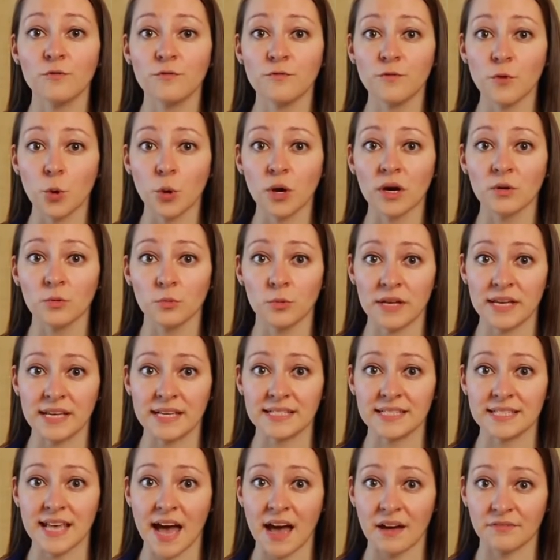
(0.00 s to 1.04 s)
4
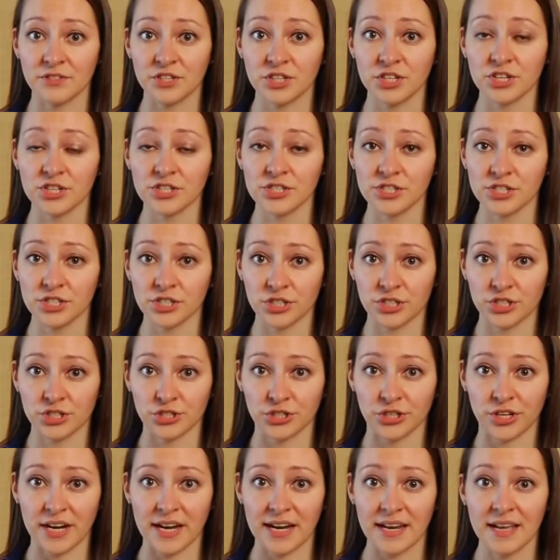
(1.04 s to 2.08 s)
weeks after your
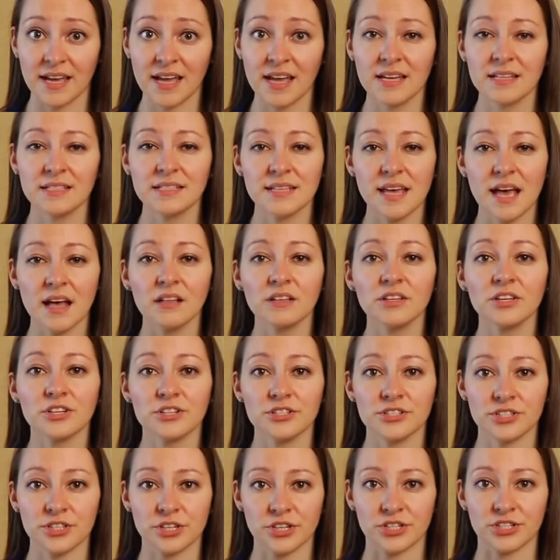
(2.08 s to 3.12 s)
surgery, tell
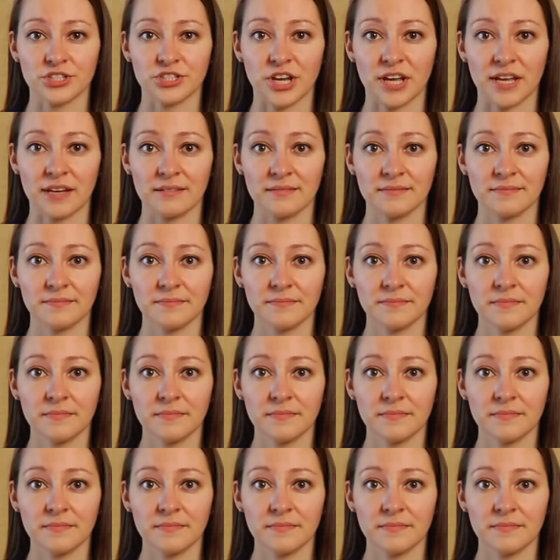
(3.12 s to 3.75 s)
your surgeon.